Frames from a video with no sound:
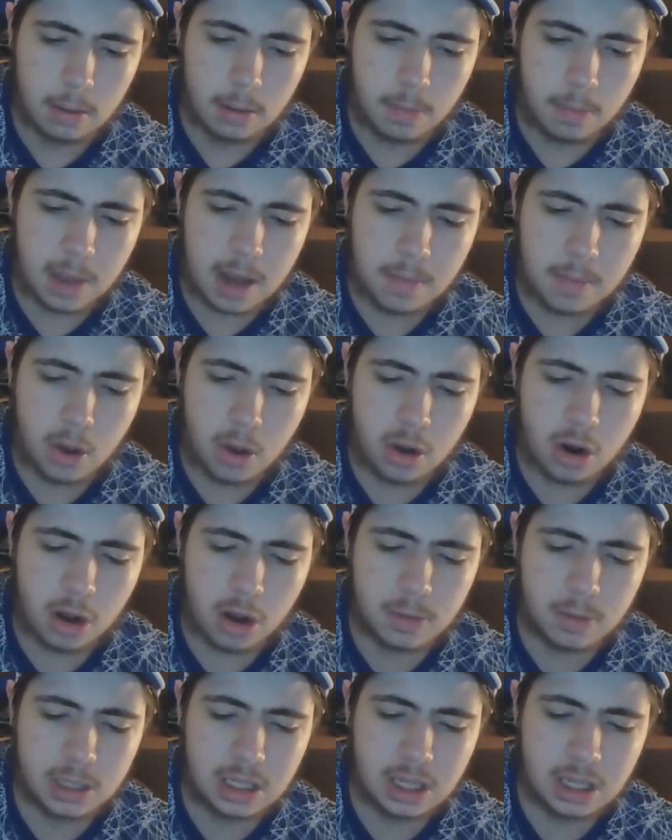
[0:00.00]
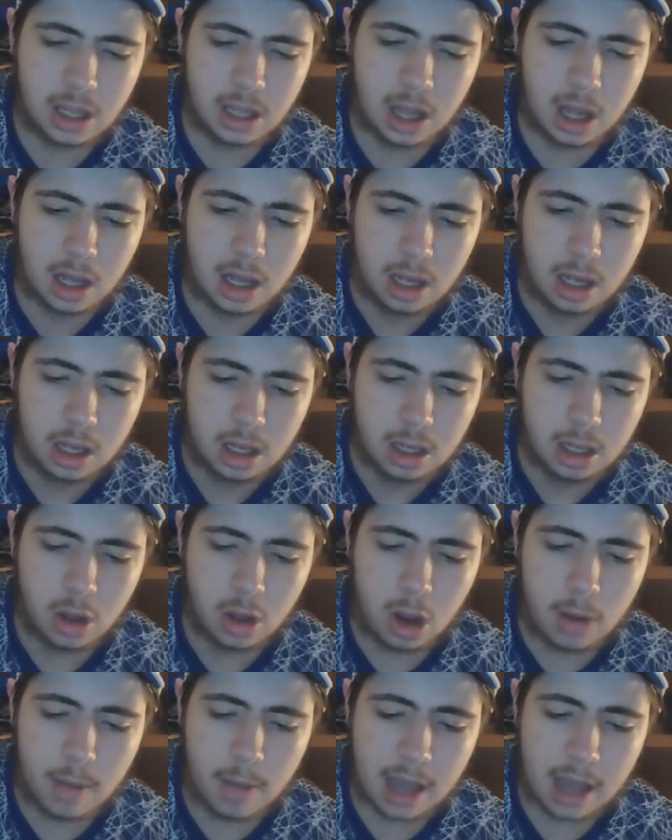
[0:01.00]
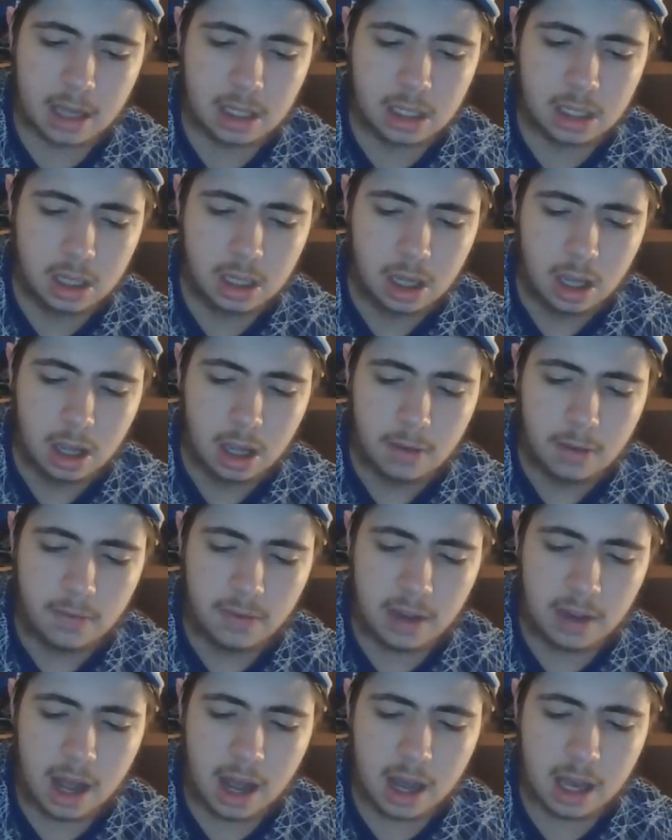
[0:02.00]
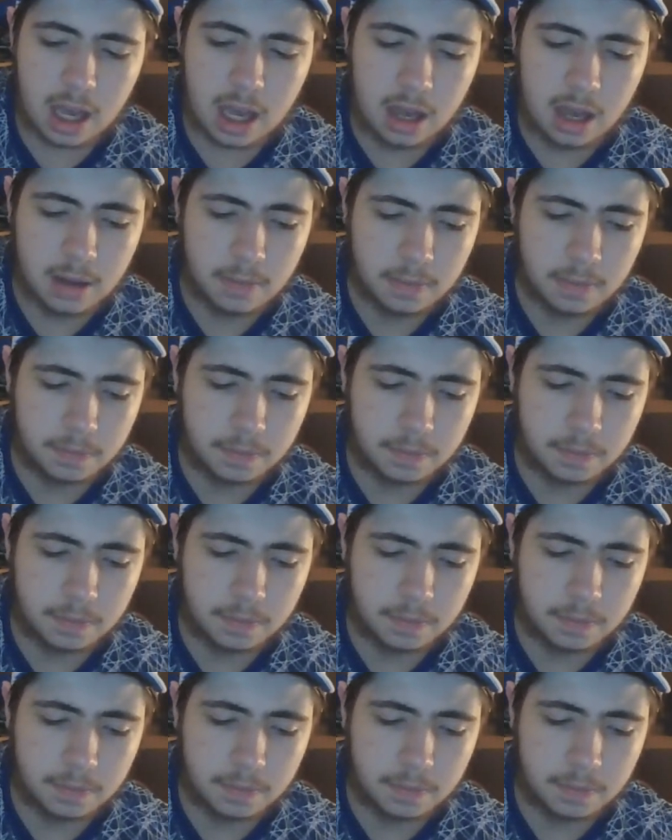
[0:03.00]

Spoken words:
Ben Murdoch, Basila, Lomax, Viagi.